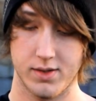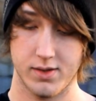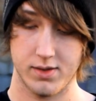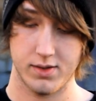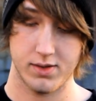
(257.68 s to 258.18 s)

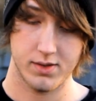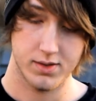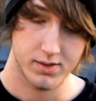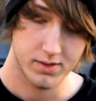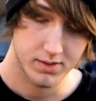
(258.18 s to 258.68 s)

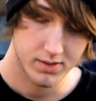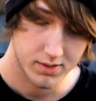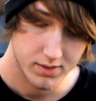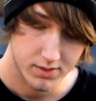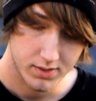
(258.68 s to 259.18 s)

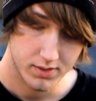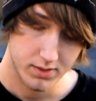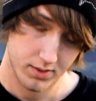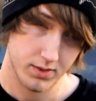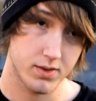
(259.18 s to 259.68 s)

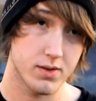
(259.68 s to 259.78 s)
(silence)